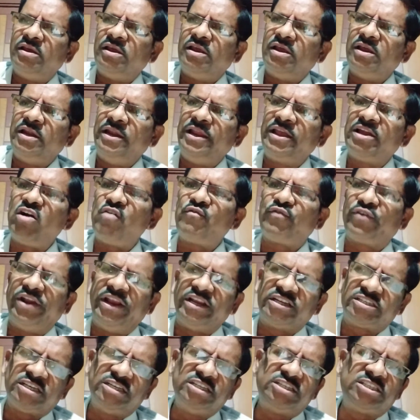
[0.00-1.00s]
League of
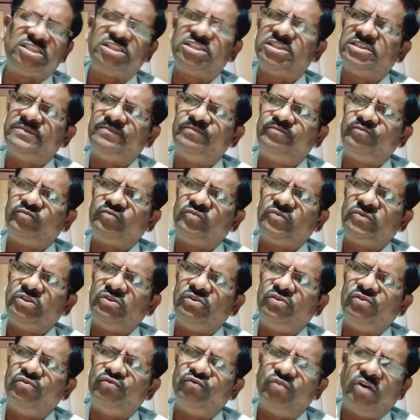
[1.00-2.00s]
Nations
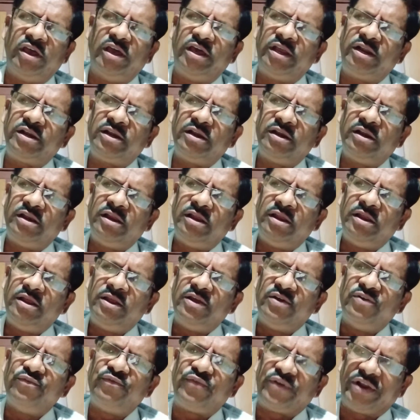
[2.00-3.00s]
were
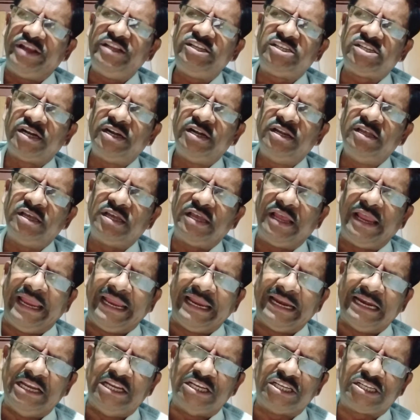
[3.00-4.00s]
French and
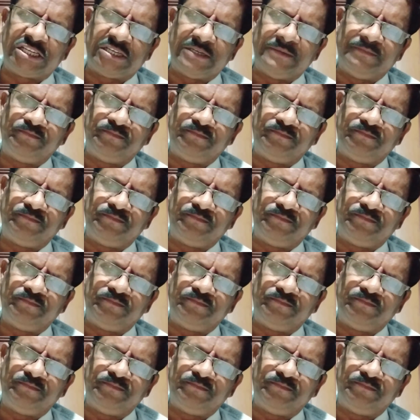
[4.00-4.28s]
English.